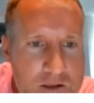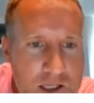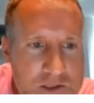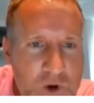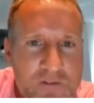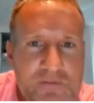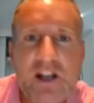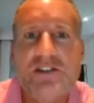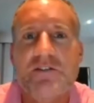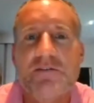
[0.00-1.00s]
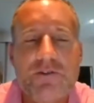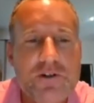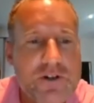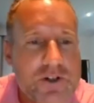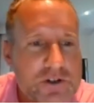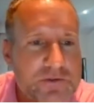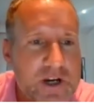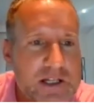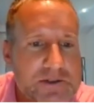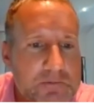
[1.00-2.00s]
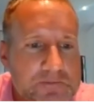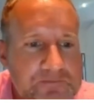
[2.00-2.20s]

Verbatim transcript: That's what friends are for. Good friends.